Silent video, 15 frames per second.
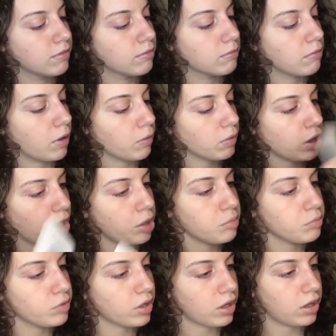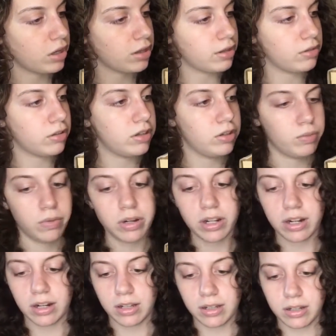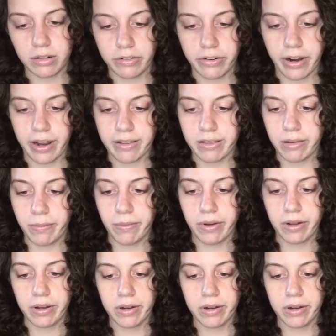Okay, we got a little cute one and a little grassy one.